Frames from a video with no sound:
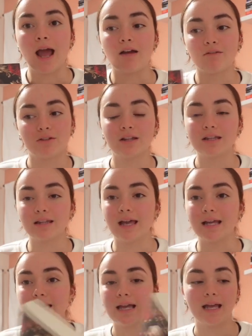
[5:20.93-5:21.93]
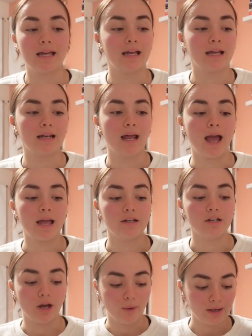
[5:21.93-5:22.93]
I really like it, and I
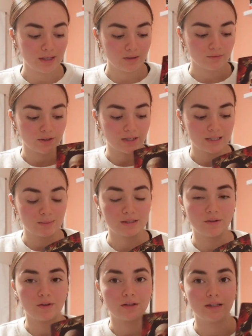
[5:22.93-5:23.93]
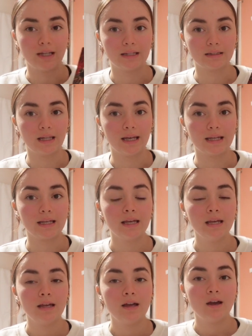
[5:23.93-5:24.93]
know I didn't read it specifically in like
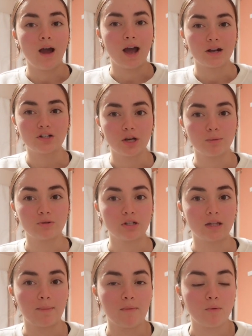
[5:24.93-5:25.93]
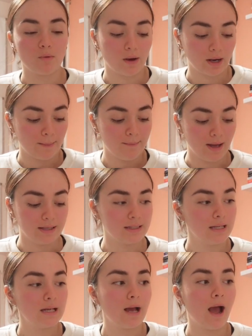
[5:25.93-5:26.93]
October, which a lot of people are
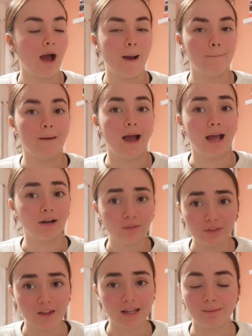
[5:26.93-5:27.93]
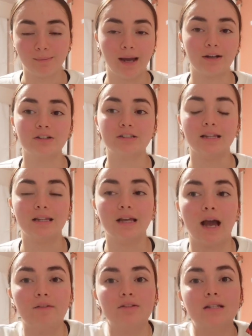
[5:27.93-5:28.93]
recommending. I don't think it matters. I think
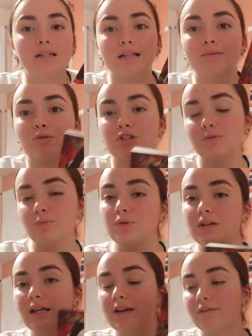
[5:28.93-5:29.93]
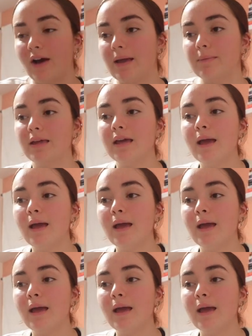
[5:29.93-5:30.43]
obviously that's more spooky and vibey,